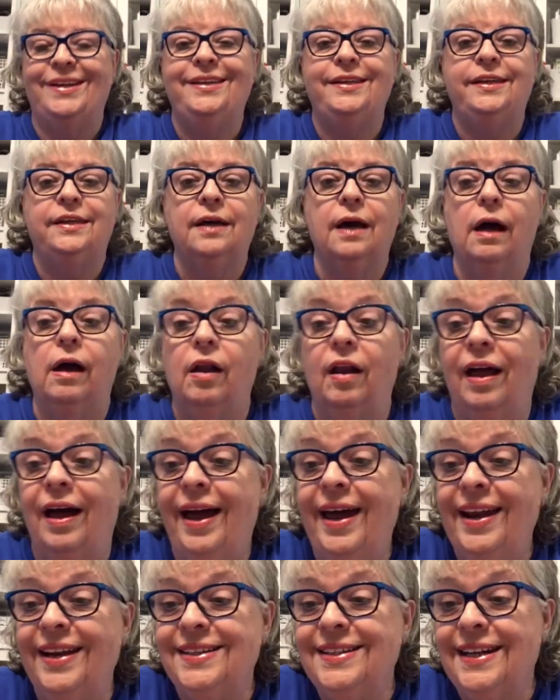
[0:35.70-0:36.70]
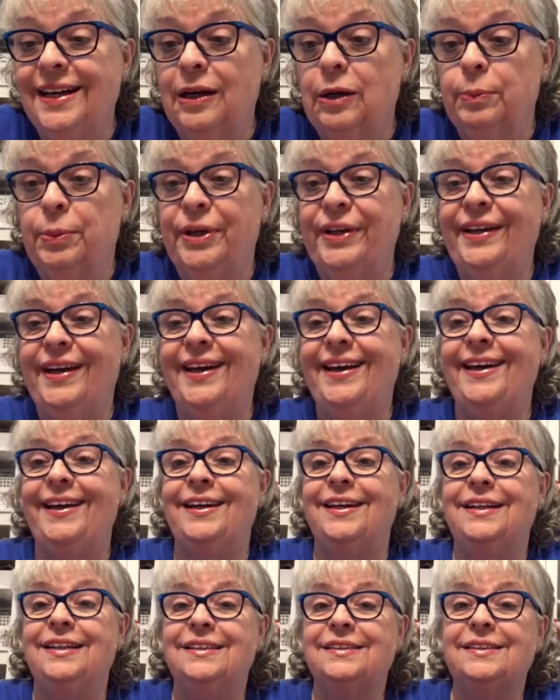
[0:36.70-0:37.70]
Y'all, I had a terrible night.
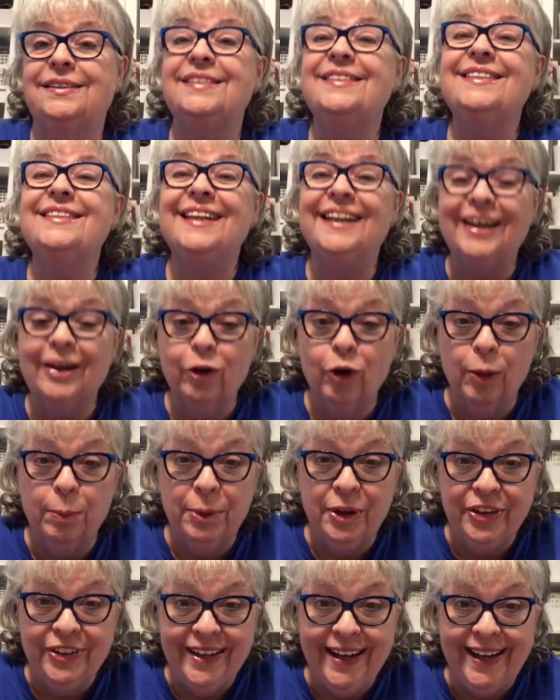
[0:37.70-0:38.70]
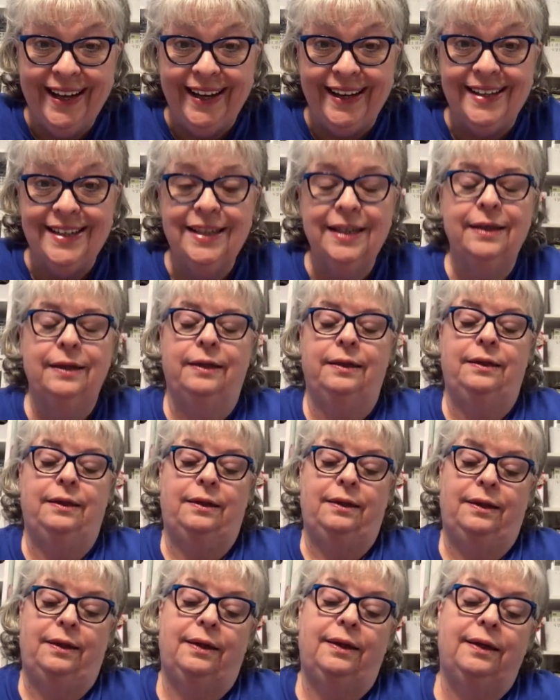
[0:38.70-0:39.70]
Terrible night.
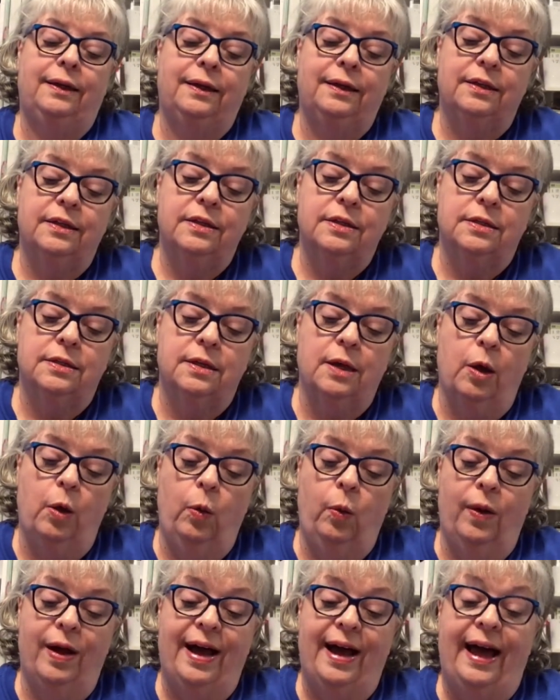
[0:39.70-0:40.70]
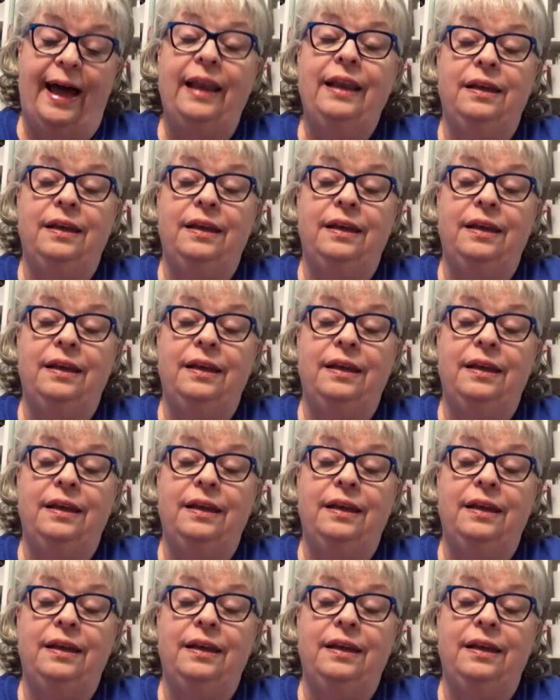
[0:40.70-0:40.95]
So, I